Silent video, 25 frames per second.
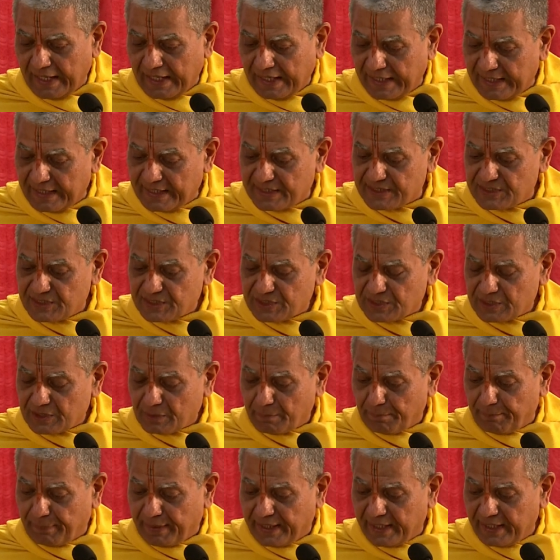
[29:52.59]
Hence,
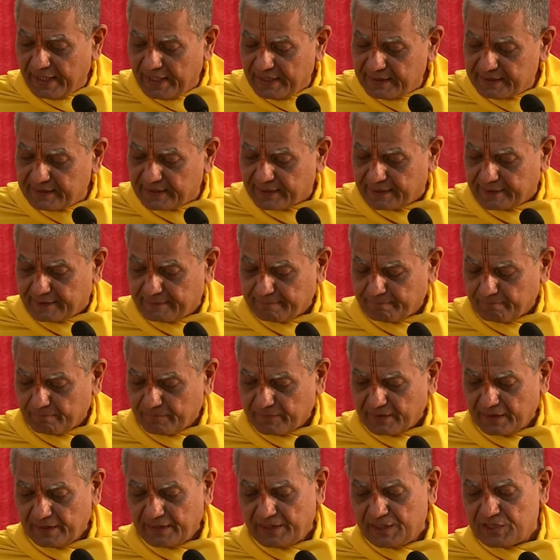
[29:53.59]
Bheda
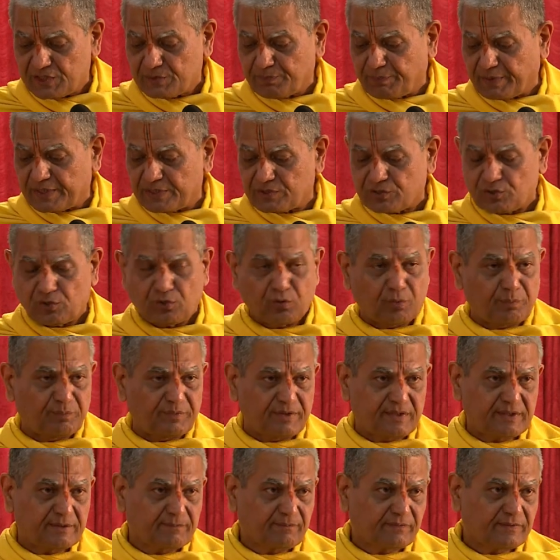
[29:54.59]
is
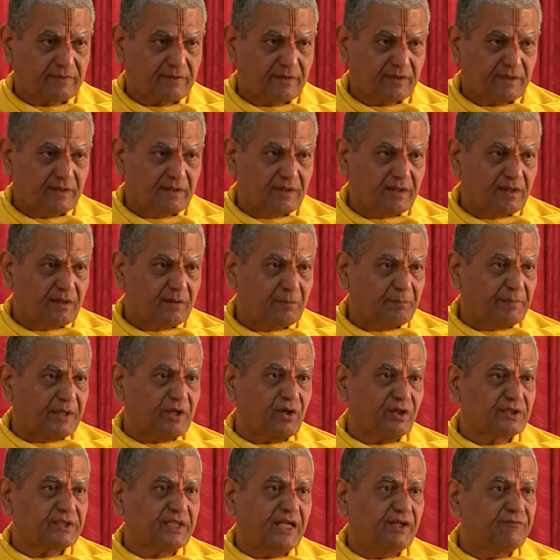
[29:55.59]
presumed,
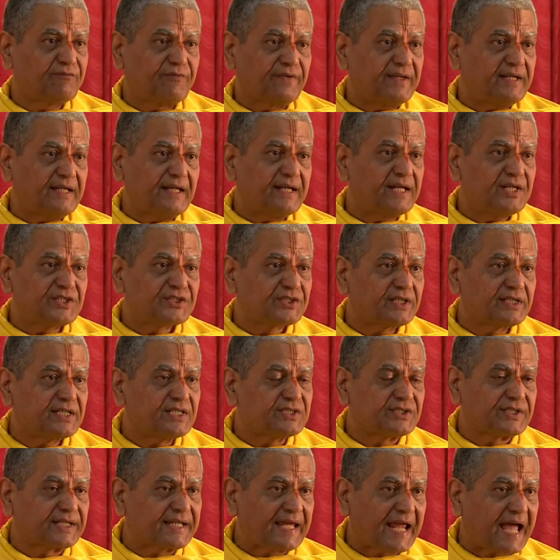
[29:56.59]
because if relation
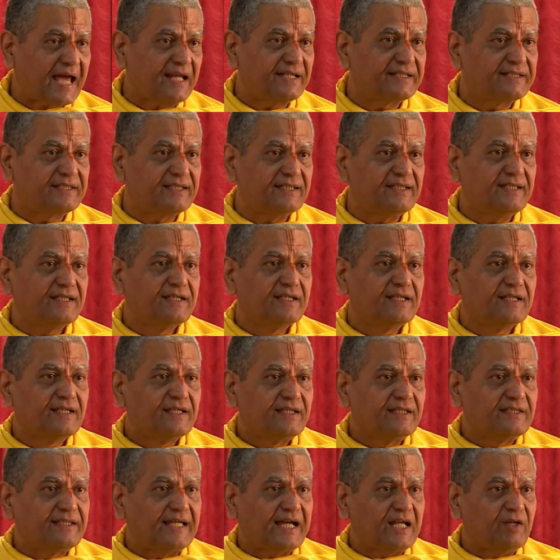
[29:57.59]
is reality,
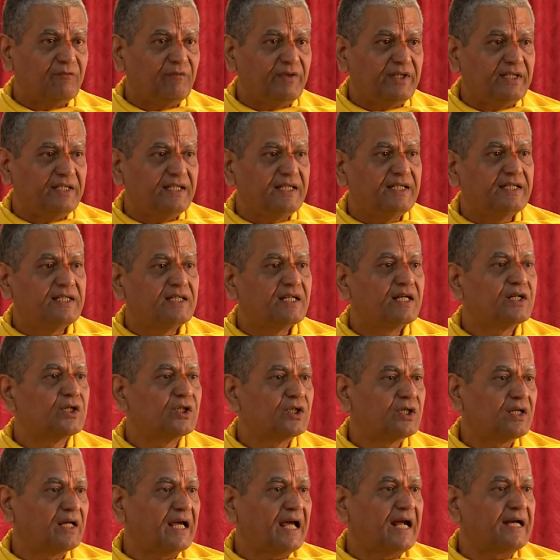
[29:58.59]
then we need
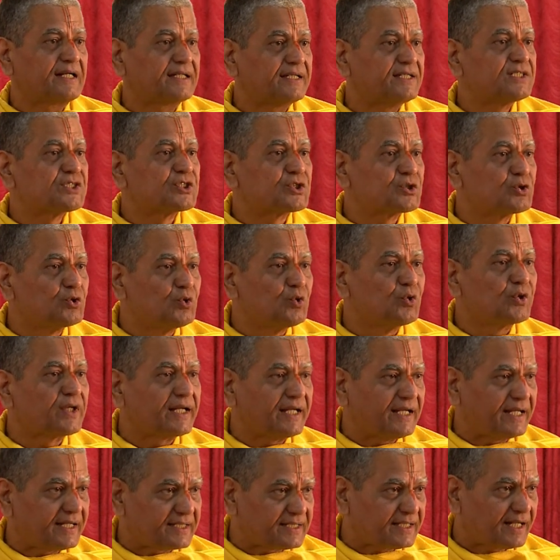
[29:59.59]
at least 2
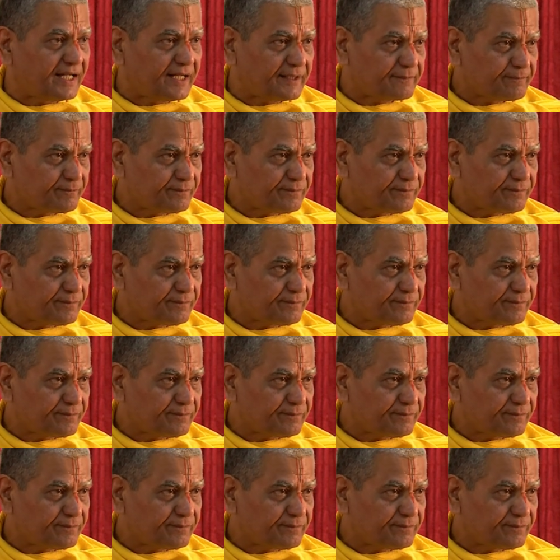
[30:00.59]
relata.